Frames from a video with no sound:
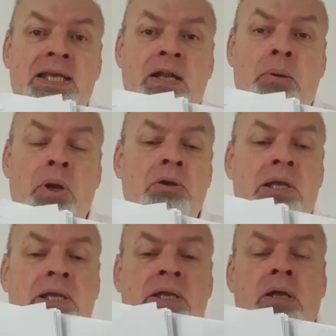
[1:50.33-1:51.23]
and I'm
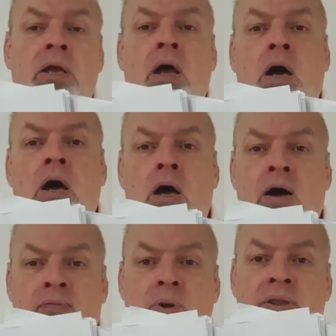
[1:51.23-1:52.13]
only
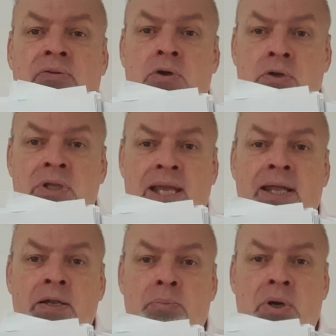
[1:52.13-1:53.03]
halfway through the
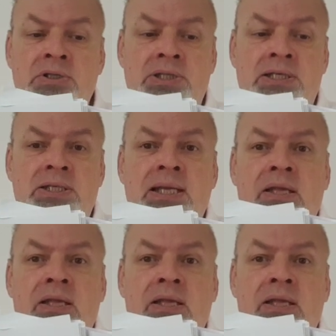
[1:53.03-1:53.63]
edit process.